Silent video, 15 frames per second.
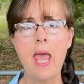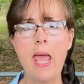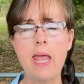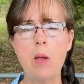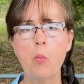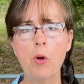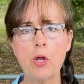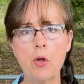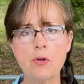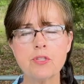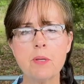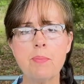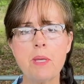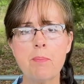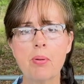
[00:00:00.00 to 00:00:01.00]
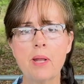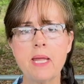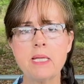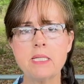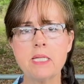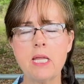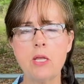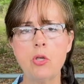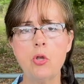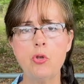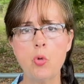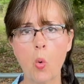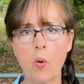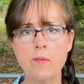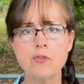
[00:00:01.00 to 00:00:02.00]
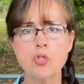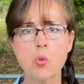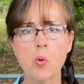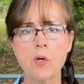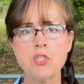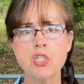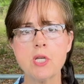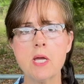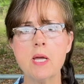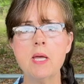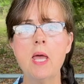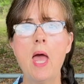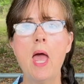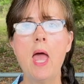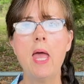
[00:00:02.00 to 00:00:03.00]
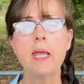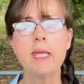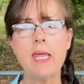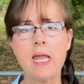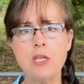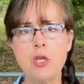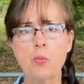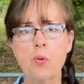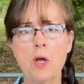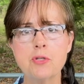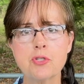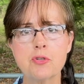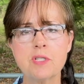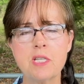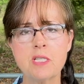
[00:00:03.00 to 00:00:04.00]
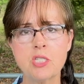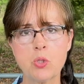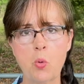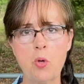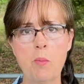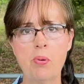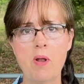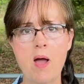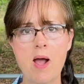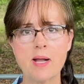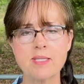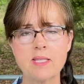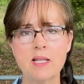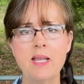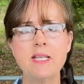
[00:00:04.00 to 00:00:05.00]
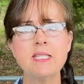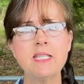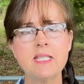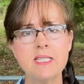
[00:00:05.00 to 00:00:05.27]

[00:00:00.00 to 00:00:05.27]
and we're going to be planting North Georgia candy roasters in soil blocks. Let's get